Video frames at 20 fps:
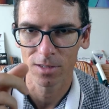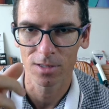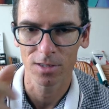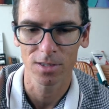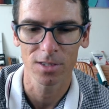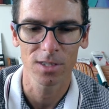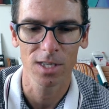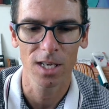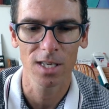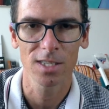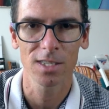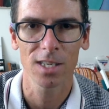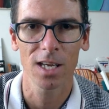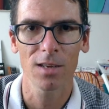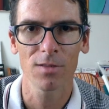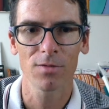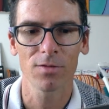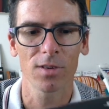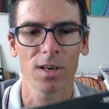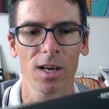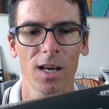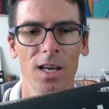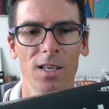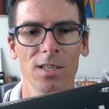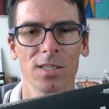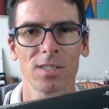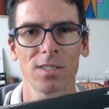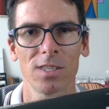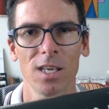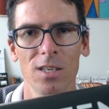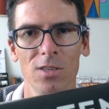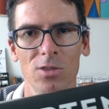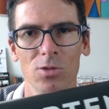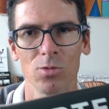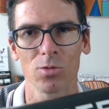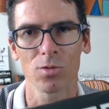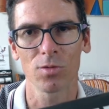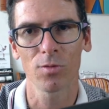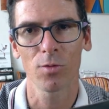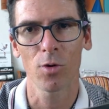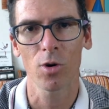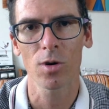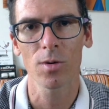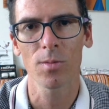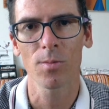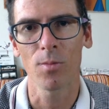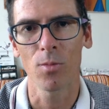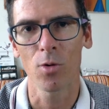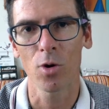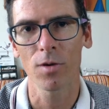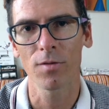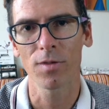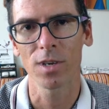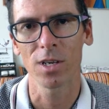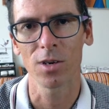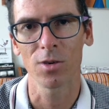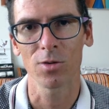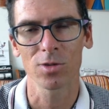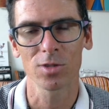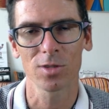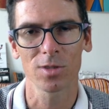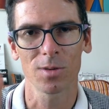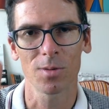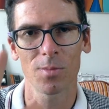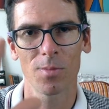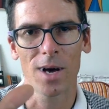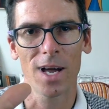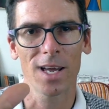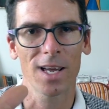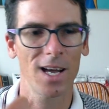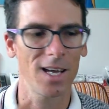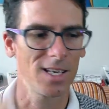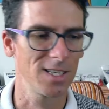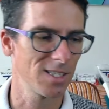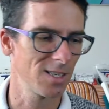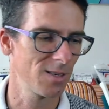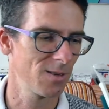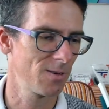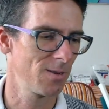Stay safe and stay tuned for more videos. Bye guys.